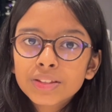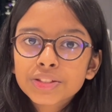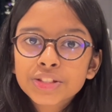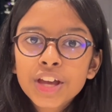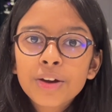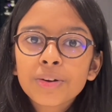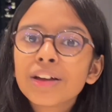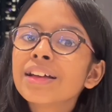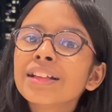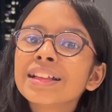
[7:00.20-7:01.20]
So,
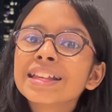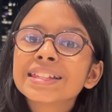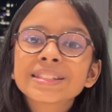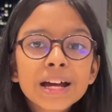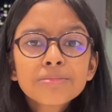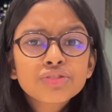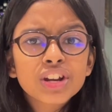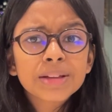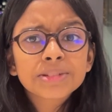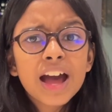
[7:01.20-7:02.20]
some
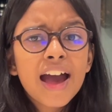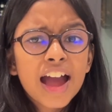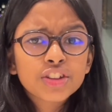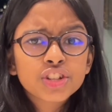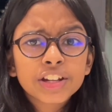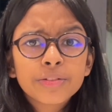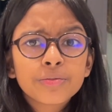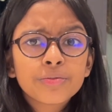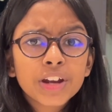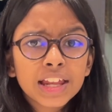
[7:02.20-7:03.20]
dreams are actually
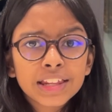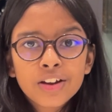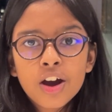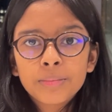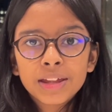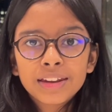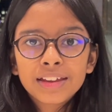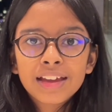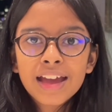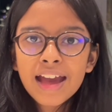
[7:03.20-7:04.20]
really common